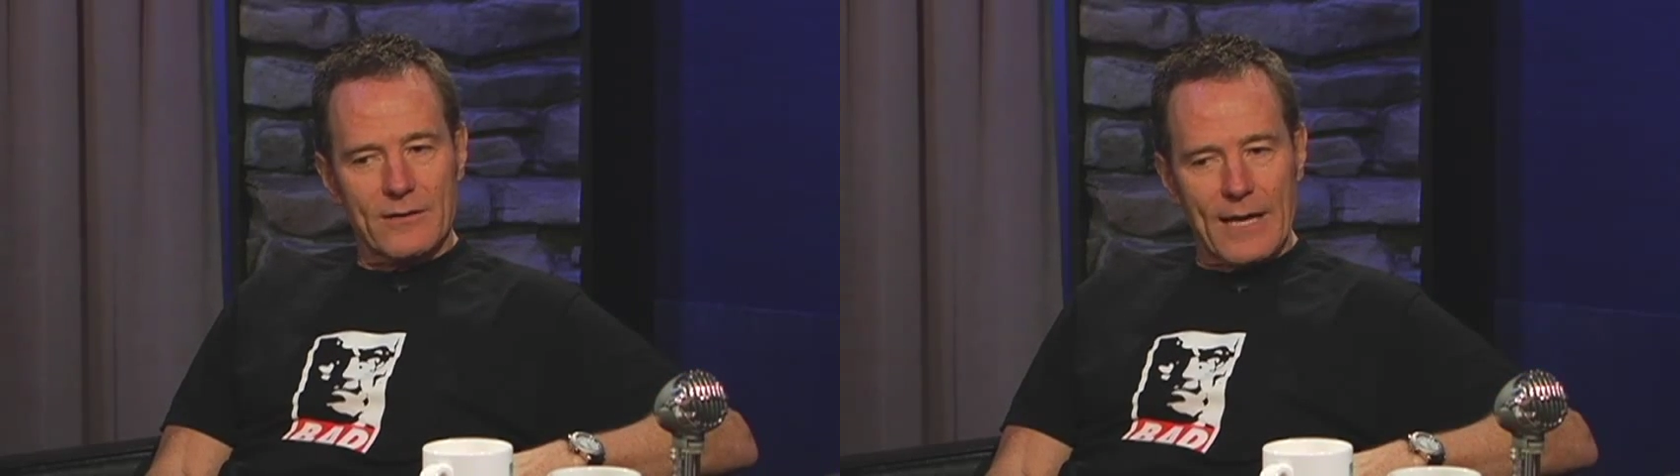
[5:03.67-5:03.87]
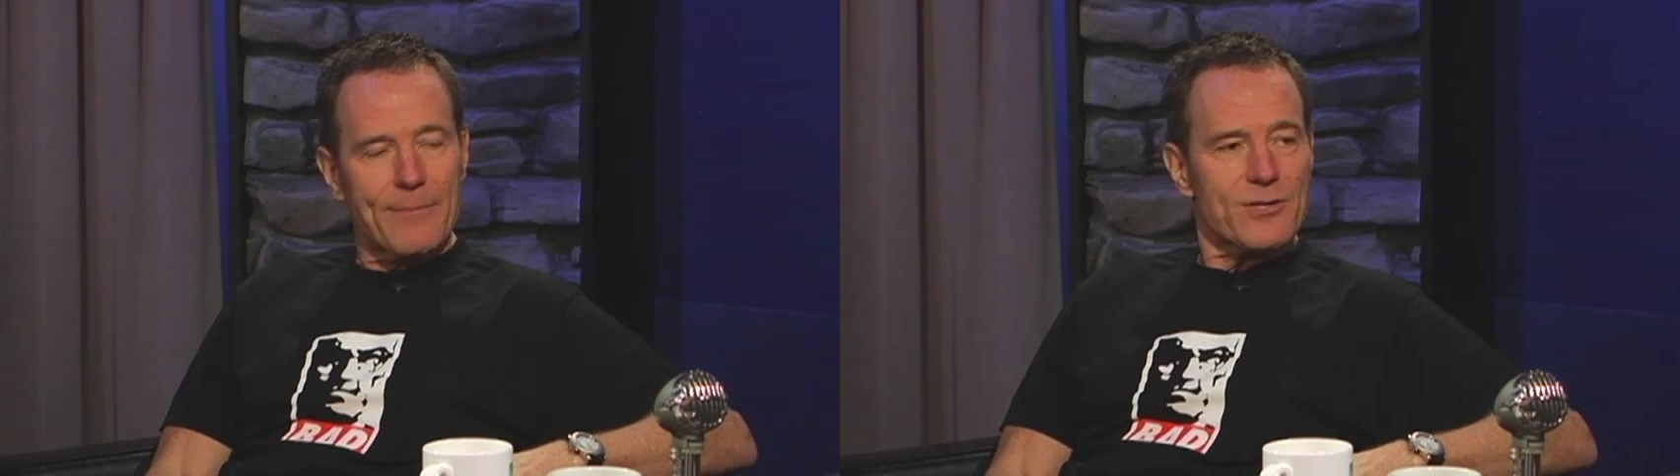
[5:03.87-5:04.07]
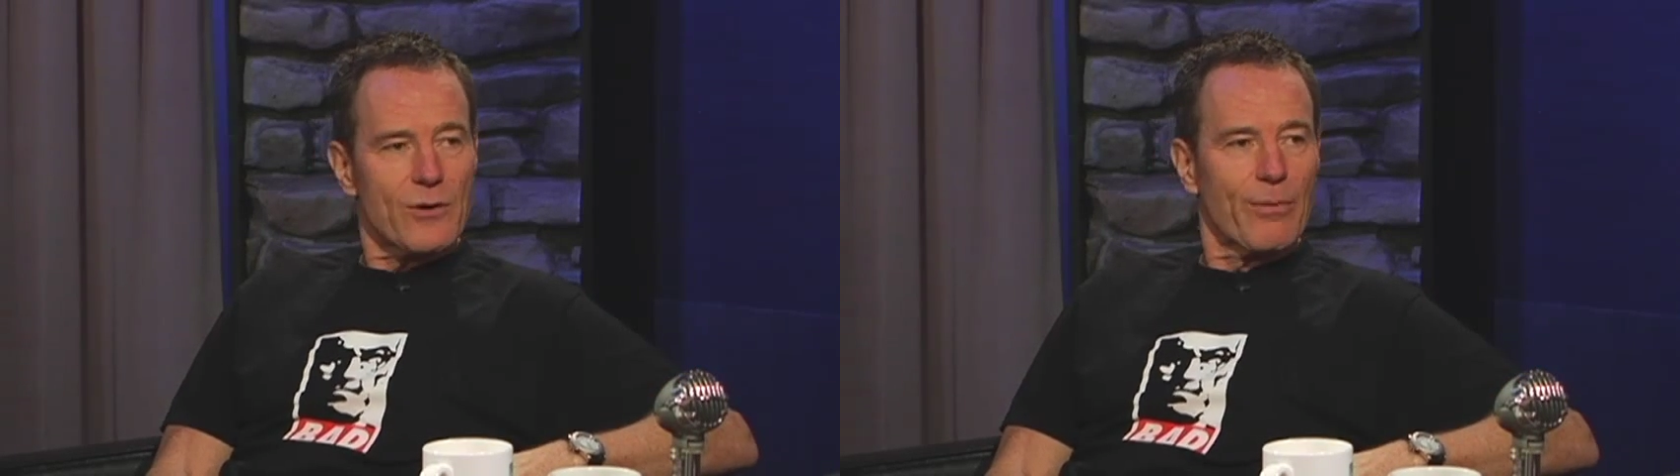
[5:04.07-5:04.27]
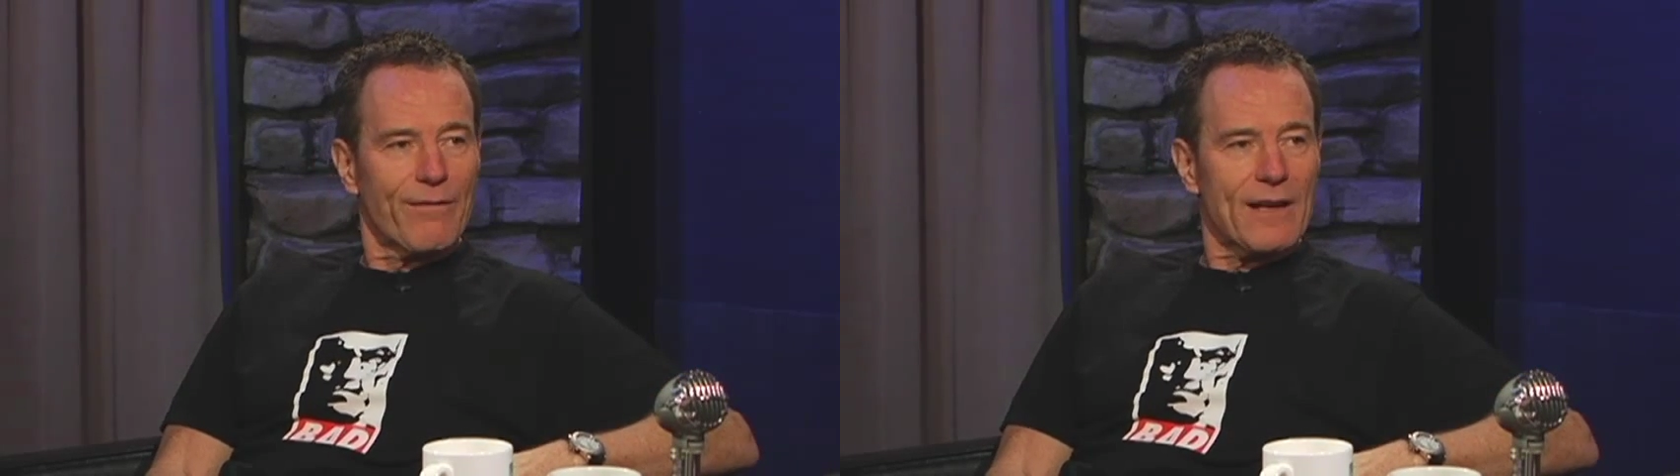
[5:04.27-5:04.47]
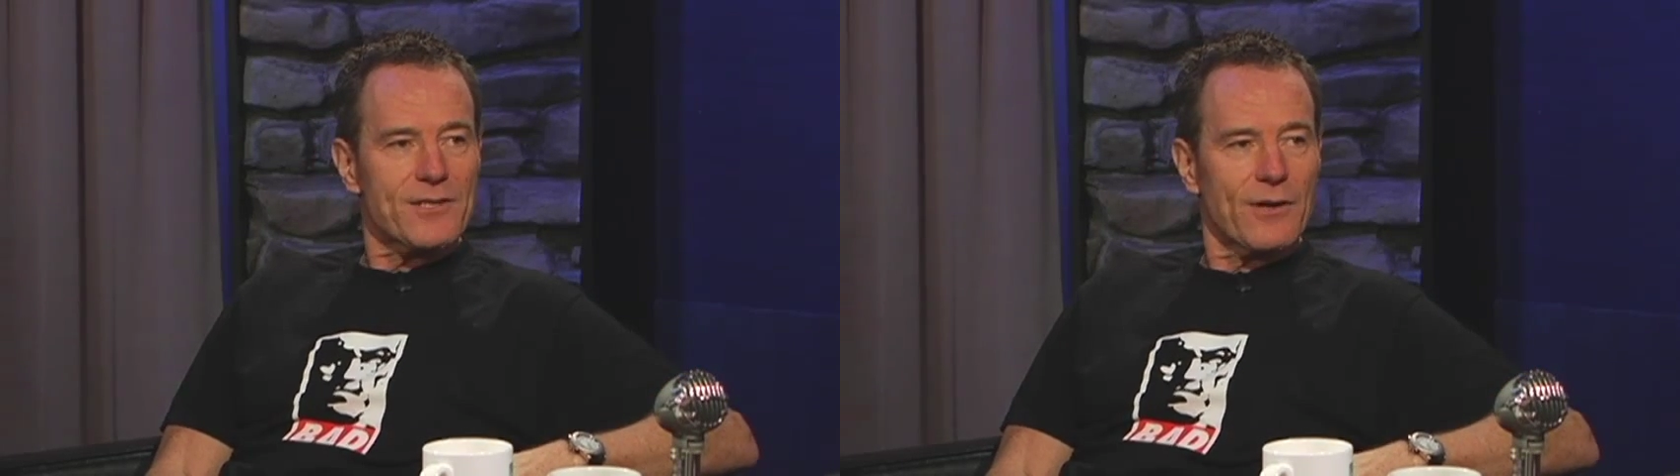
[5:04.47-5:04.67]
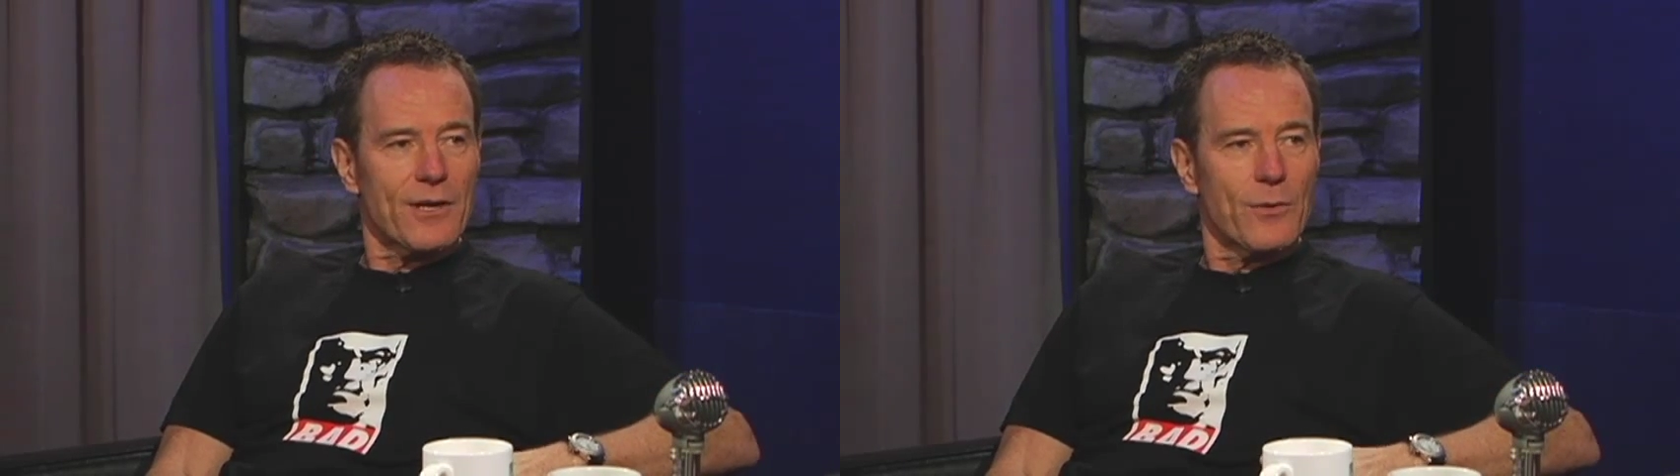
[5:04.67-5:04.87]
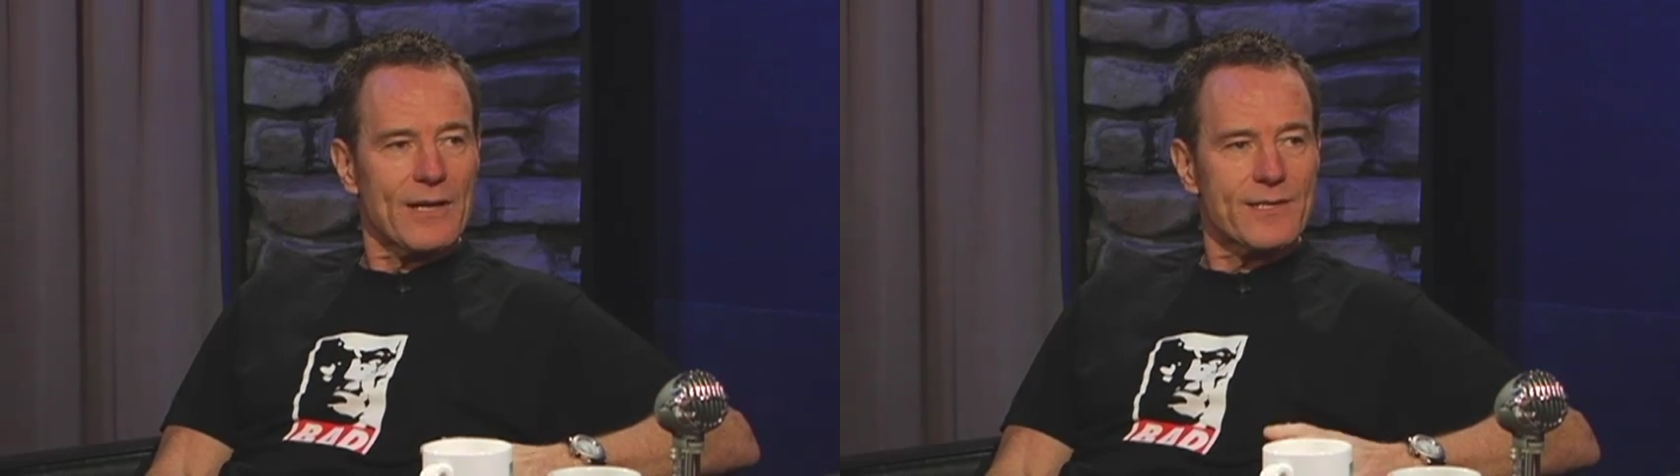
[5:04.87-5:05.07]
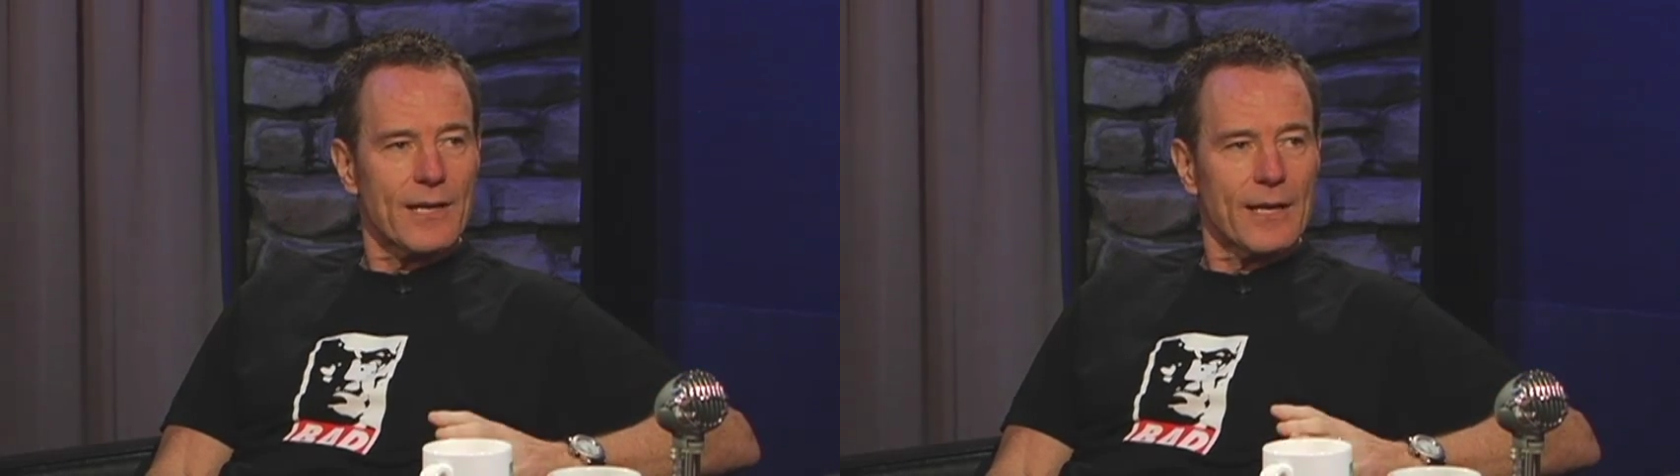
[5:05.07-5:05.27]
chemistry professor at
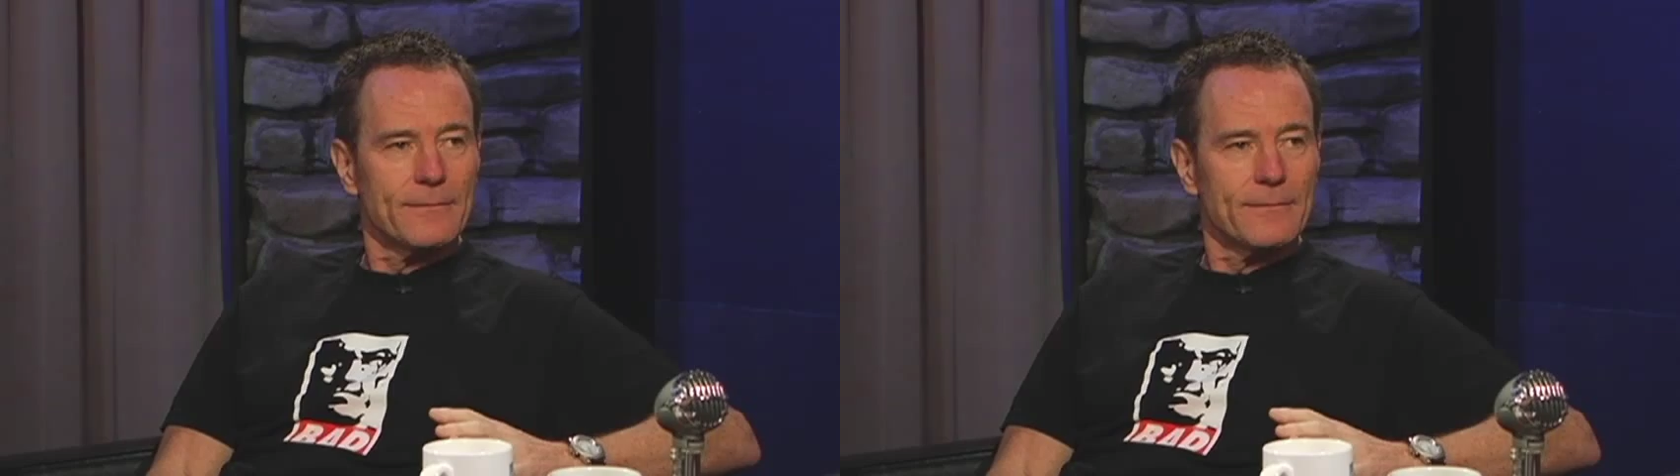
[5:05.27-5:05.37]
USC.